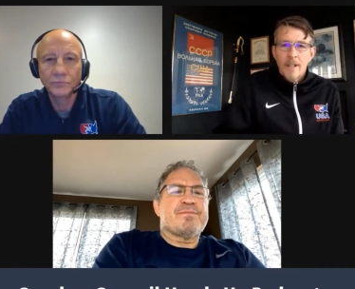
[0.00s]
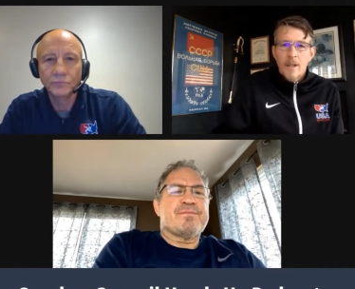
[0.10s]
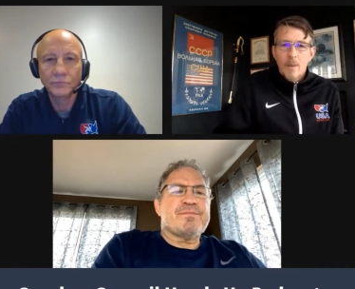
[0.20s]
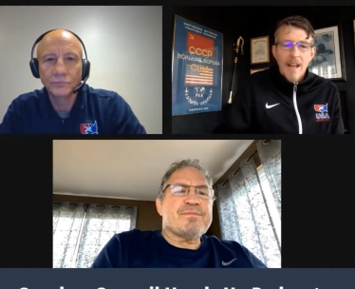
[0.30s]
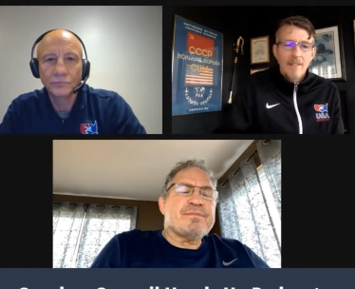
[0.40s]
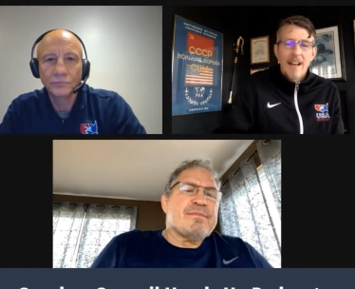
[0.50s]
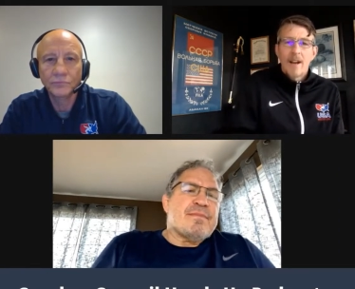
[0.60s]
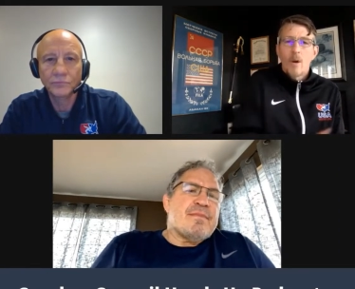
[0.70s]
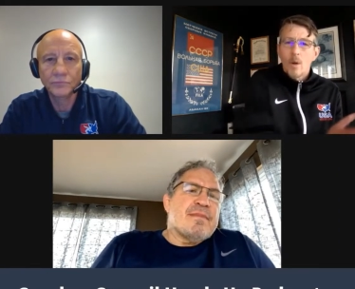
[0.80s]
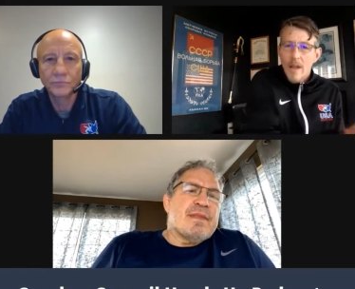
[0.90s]
Speaker 1: we haven't had
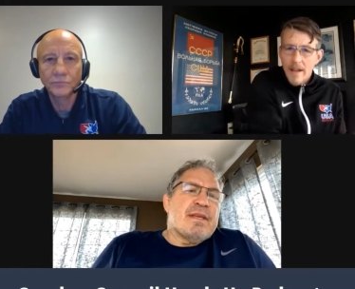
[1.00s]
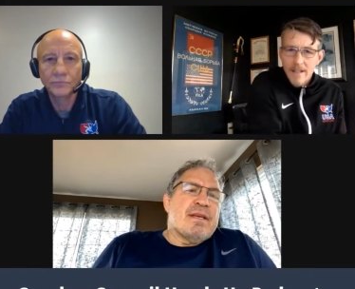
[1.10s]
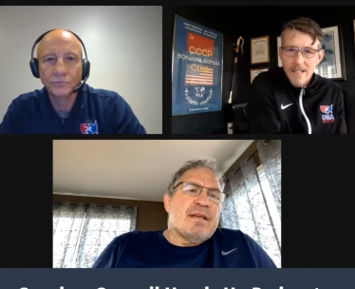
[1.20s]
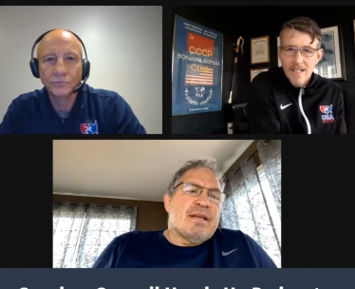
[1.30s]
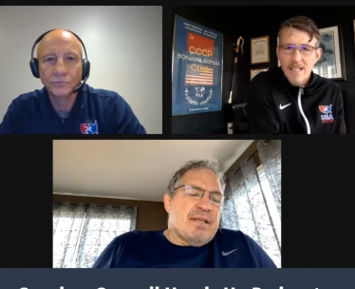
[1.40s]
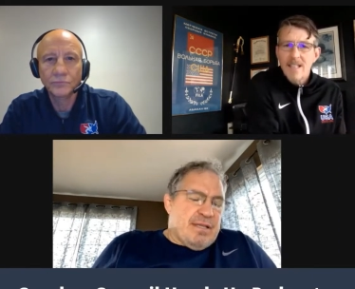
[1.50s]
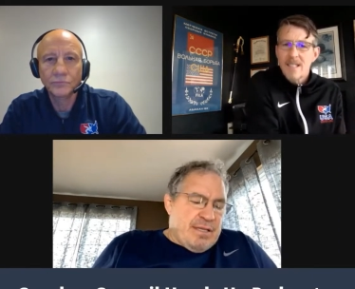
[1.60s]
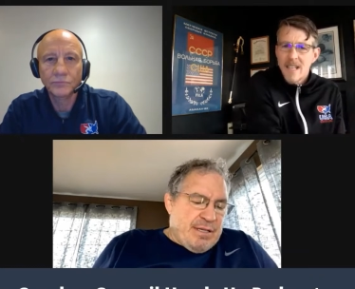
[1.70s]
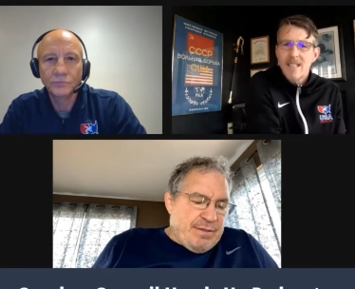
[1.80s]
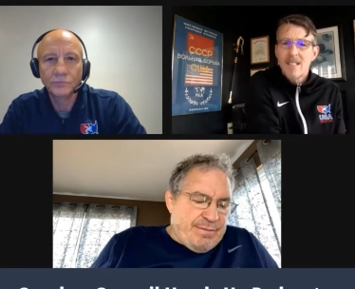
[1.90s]
a whole lot of success
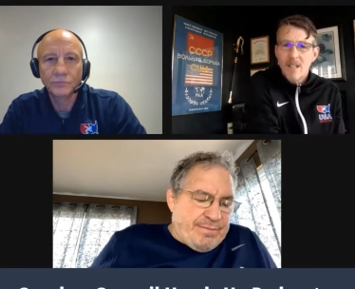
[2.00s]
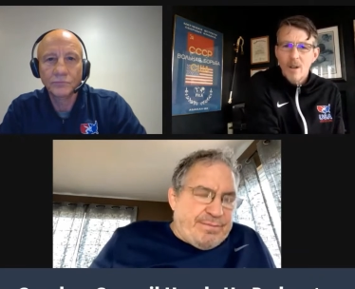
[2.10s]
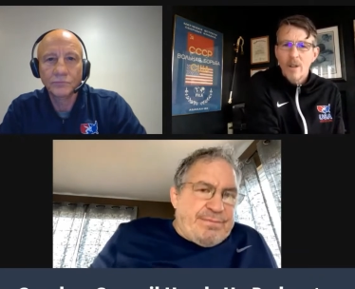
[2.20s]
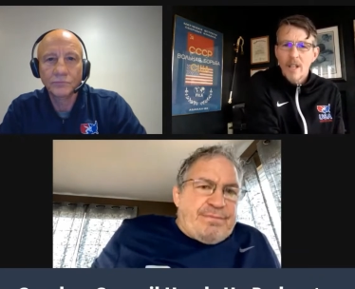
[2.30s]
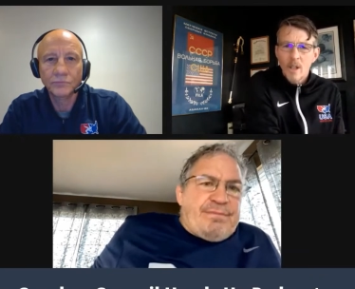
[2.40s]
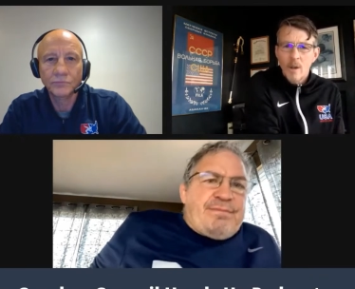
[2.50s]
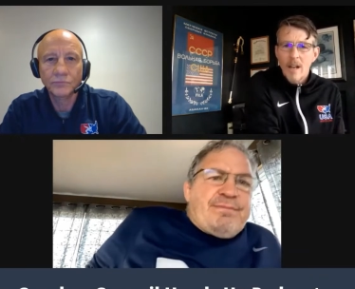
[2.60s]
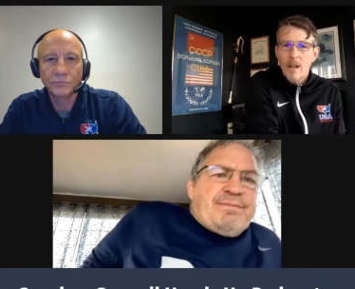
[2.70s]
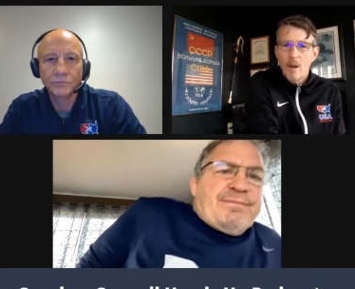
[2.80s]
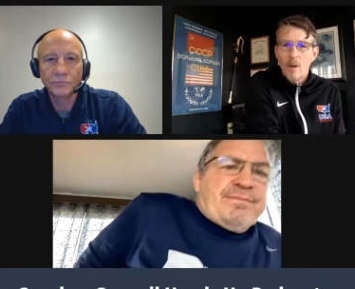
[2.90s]
necessarily in Greco.